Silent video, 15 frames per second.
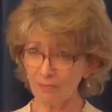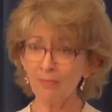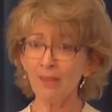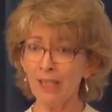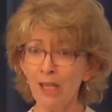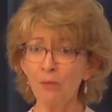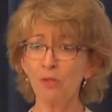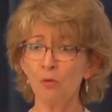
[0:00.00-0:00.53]

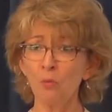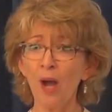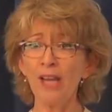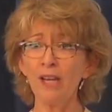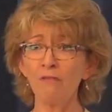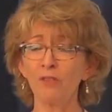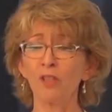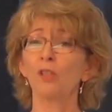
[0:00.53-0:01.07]
he was
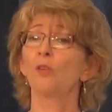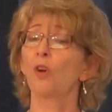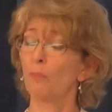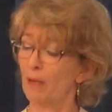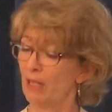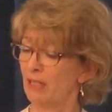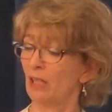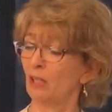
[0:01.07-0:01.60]
waiting for the Lord,
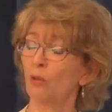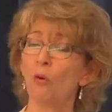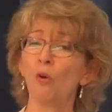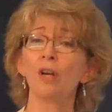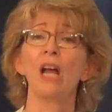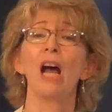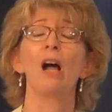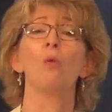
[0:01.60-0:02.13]
but he said,
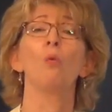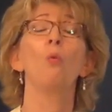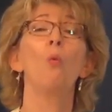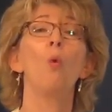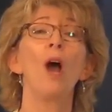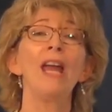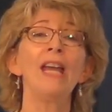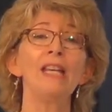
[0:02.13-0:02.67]
Lord, I'll
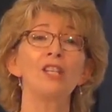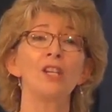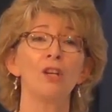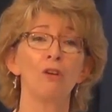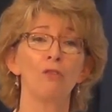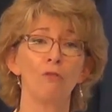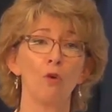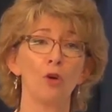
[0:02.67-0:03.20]
wait
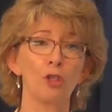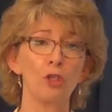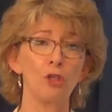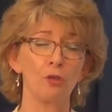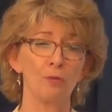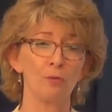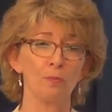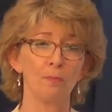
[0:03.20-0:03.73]
for
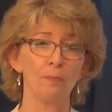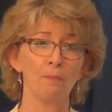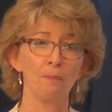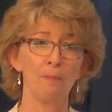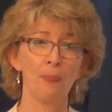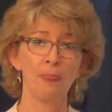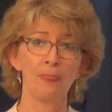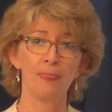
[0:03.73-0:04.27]
you.
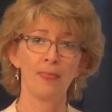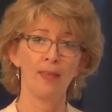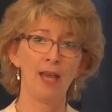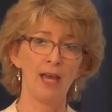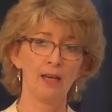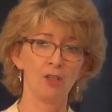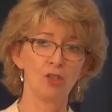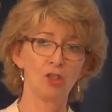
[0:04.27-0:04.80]

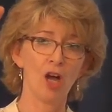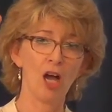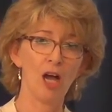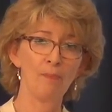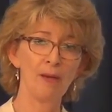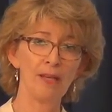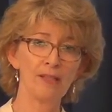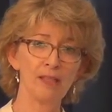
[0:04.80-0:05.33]
And a
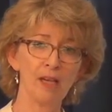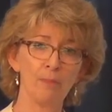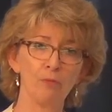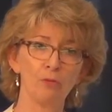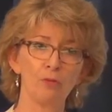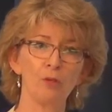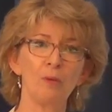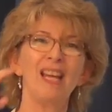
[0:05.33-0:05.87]
job has come
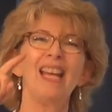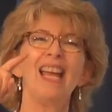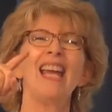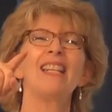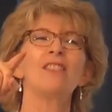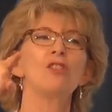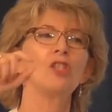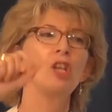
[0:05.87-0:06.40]
through, and
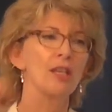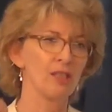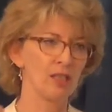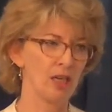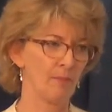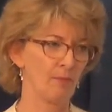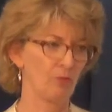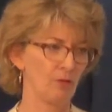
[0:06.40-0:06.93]
it's just
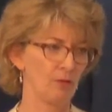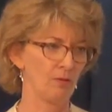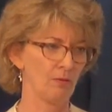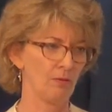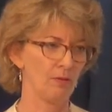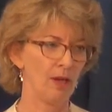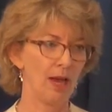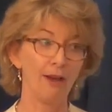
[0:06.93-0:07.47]
come through
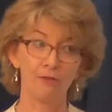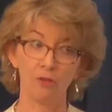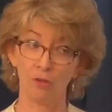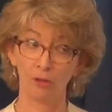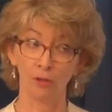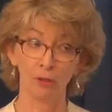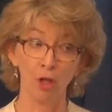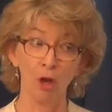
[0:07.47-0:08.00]
after a
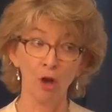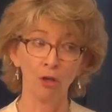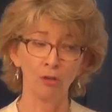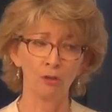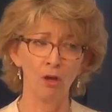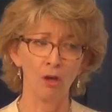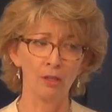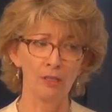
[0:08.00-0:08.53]
long,
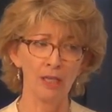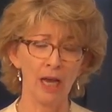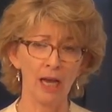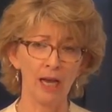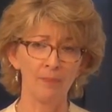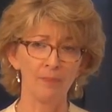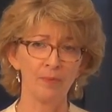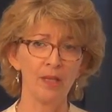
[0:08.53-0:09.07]
long
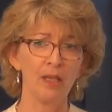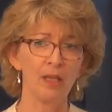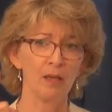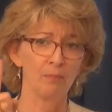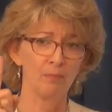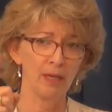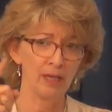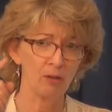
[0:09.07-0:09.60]
time.
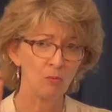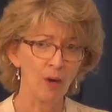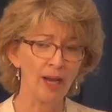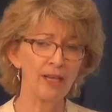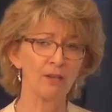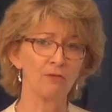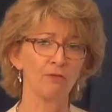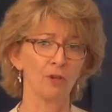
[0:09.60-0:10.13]
But he
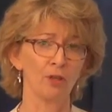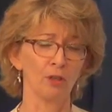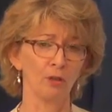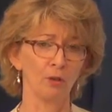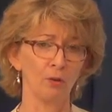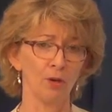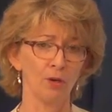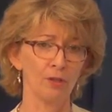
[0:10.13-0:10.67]
waited for the
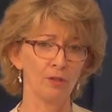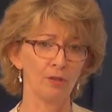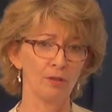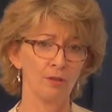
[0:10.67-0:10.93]
Lord.